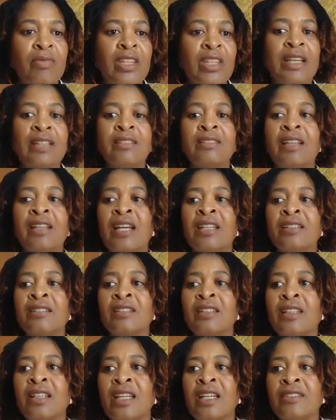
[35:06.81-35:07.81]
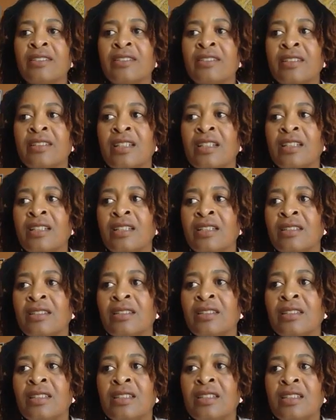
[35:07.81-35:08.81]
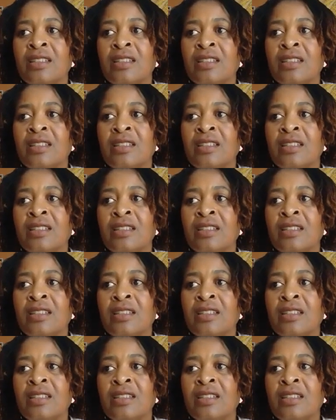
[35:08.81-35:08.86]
that gets, that